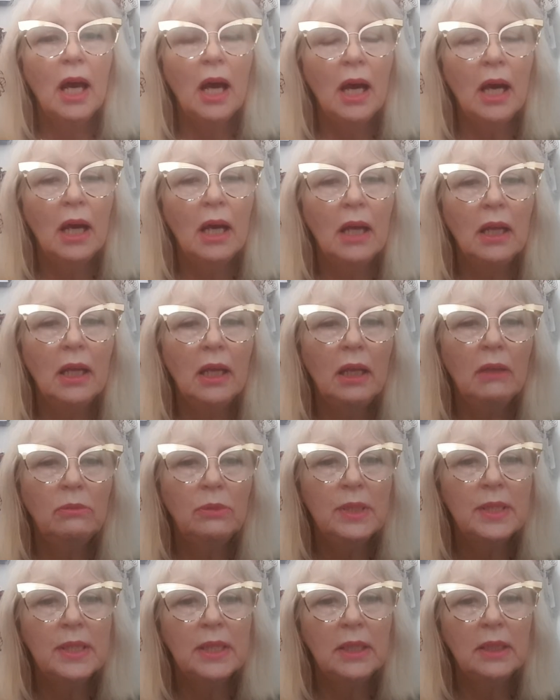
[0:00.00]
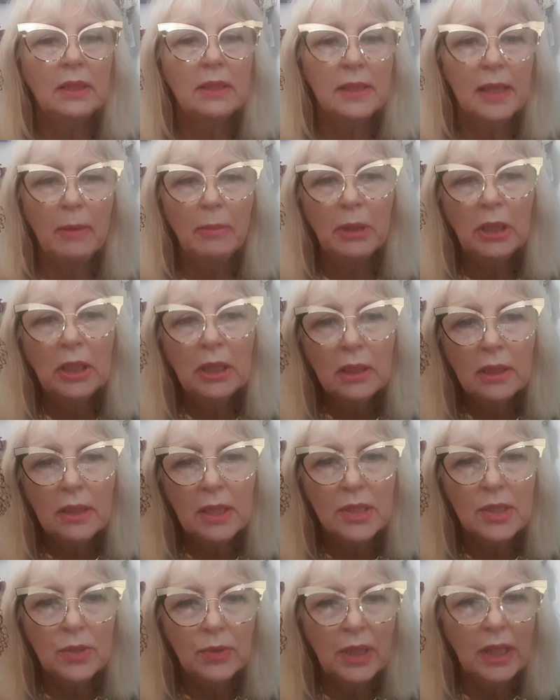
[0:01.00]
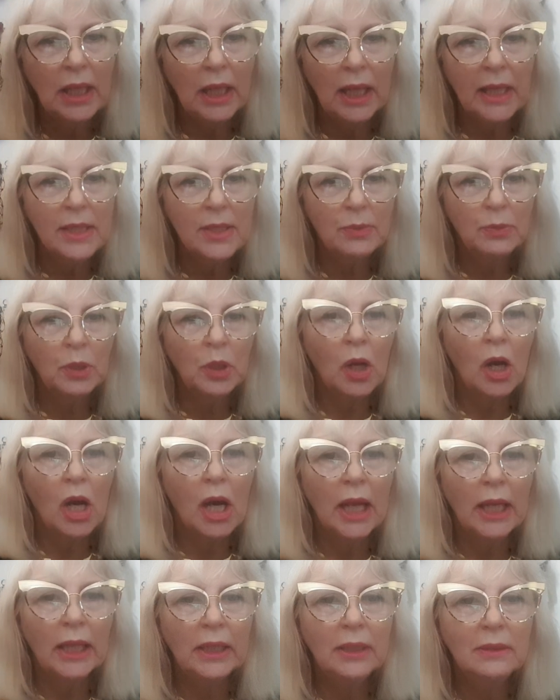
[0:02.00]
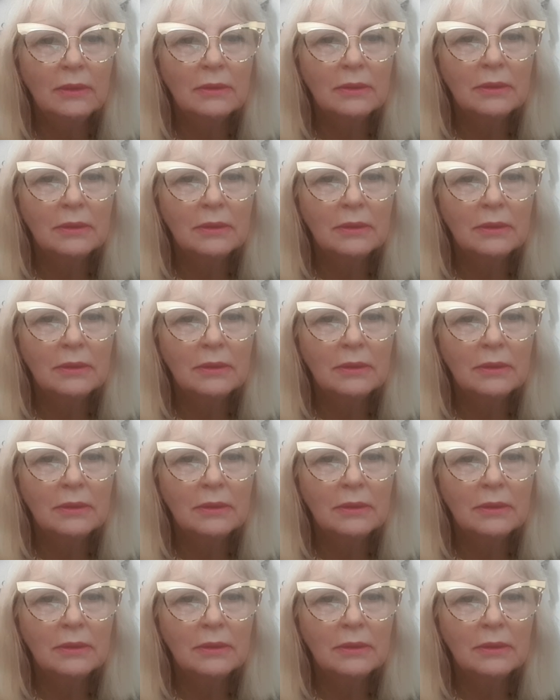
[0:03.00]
It was in summer, the street lights were on,